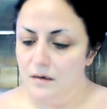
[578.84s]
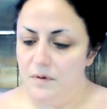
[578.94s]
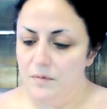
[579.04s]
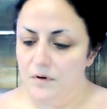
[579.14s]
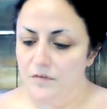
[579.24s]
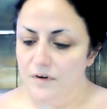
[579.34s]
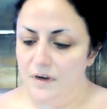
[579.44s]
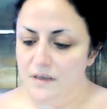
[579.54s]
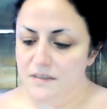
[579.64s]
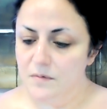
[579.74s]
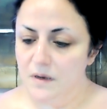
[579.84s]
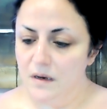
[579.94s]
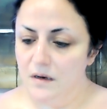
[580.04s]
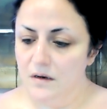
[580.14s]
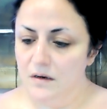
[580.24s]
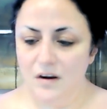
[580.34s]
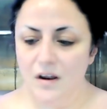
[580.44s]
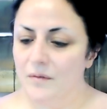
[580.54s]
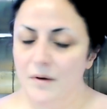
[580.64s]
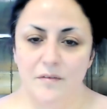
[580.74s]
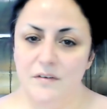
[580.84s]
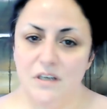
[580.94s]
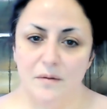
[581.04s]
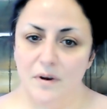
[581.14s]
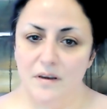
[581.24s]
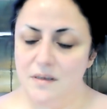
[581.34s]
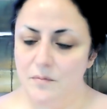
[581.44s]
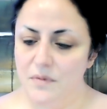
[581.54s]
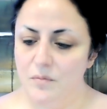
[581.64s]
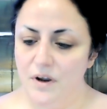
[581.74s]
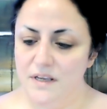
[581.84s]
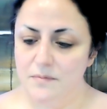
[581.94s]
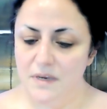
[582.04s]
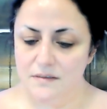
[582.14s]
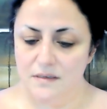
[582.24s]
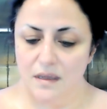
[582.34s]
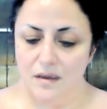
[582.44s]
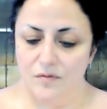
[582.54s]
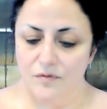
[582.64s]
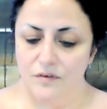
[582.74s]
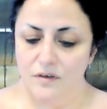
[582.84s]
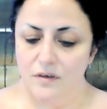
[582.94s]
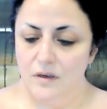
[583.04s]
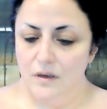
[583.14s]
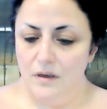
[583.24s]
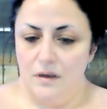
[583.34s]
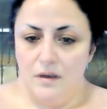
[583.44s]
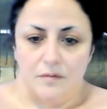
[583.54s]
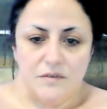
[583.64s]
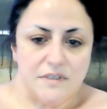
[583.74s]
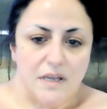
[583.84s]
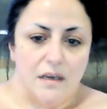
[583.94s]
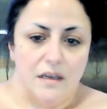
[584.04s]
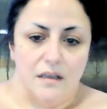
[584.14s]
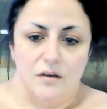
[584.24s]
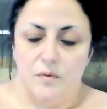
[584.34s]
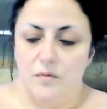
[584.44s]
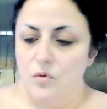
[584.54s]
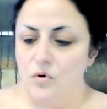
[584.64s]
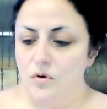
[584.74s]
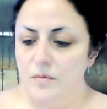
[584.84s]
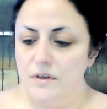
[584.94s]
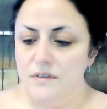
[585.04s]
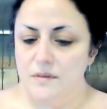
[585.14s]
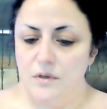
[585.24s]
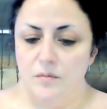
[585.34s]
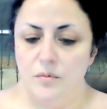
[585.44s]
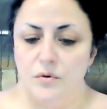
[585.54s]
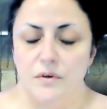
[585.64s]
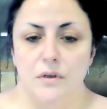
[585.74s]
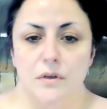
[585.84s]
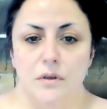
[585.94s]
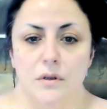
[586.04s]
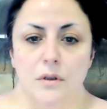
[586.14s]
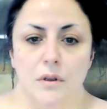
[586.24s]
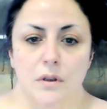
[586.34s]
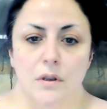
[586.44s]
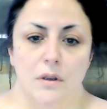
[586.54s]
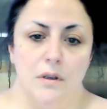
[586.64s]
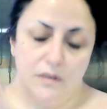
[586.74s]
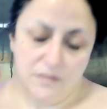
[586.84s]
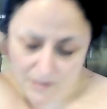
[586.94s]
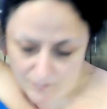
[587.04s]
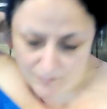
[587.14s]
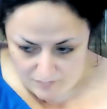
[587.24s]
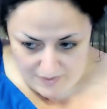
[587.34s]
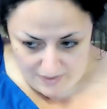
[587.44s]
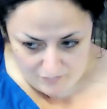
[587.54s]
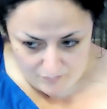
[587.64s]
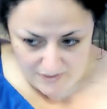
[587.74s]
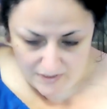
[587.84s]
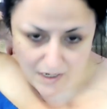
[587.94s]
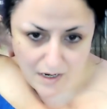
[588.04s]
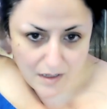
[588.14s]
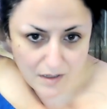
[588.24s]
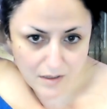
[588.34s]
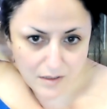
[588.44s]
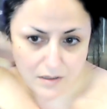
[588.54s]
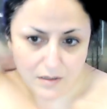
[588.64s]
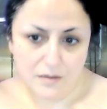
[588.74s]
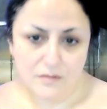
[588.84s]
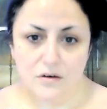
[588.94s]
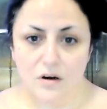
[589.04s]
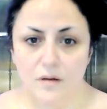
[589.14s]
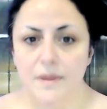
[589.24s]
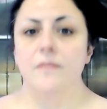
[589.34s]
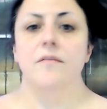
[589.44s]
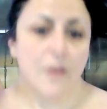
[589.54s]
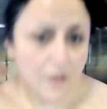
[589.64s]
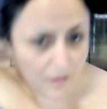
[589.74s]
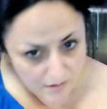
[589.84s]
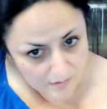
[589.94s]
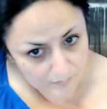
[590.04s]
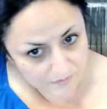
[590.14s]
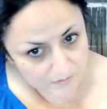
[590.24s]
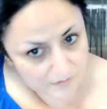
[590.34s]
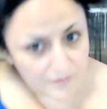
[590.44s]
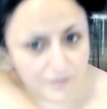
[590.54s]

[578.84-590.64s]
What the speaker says: people often ask me, every time somebody buys me as a gift, I'm just adding a little bit more because I'm going to put some on the back of my neck. Sorry about the fan arms.